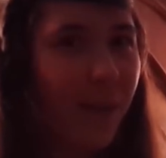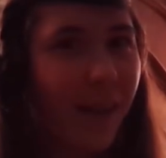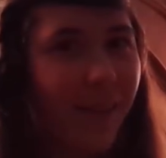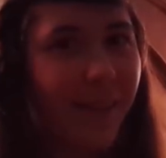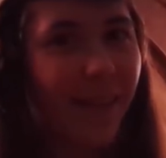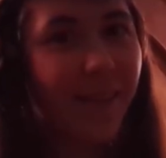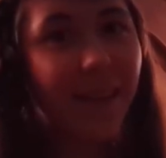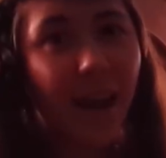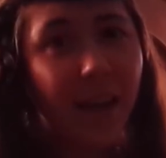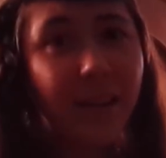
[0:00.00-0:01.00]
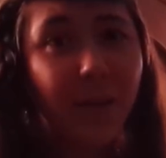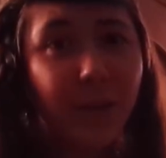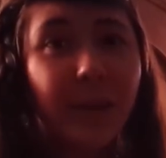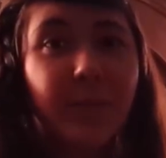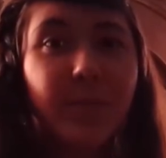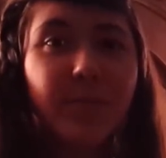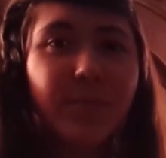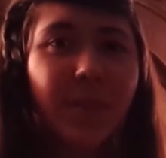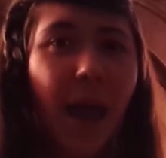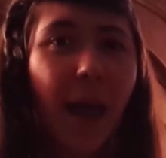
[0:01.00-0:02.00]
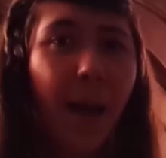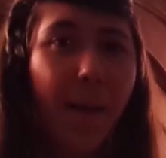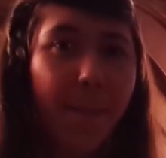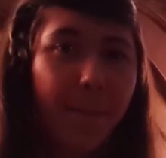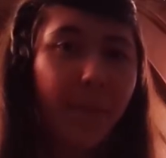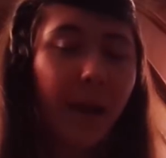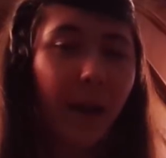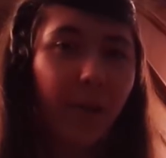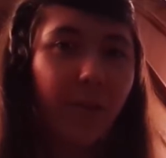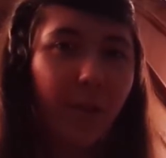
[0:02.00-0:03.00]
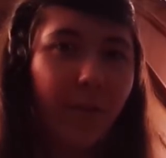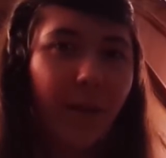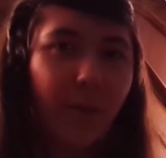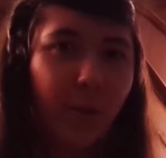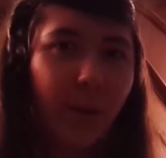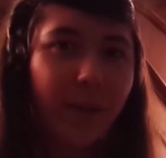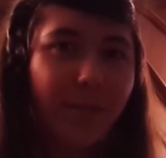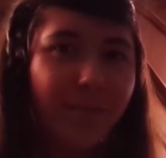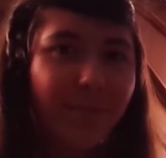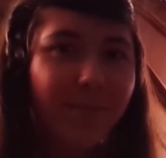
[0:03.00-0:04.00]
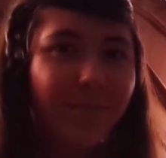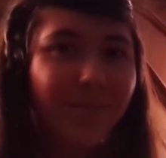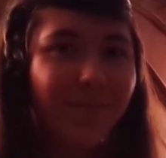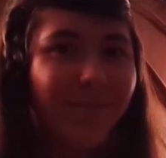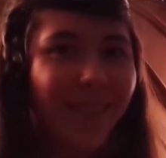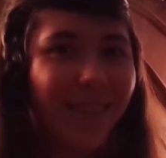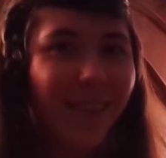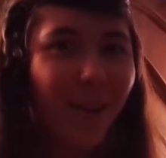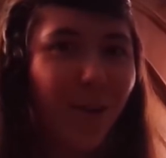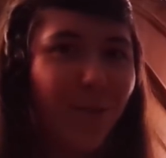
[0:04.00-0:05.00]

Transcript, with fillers: me nonetheless, and I love him. But I also love everyone. So